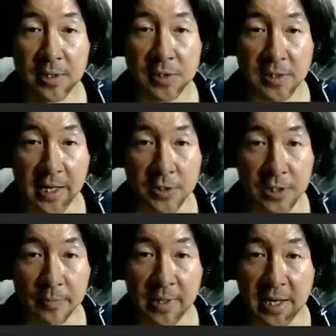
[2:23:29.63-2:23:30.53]
Status
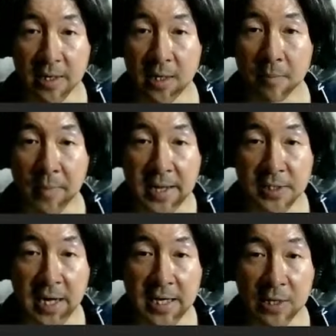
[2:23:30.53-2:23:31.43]
update.
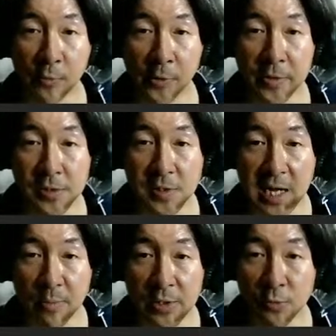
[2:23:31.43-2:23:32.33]
Maintaining awareness
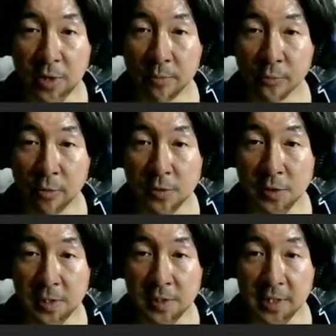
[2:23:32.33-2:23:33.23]
state between
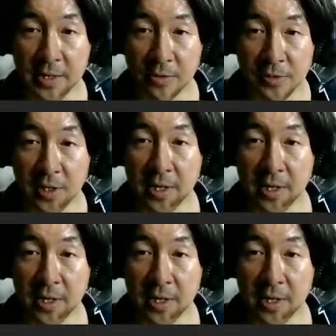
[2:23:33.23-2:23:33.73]
processing cycles.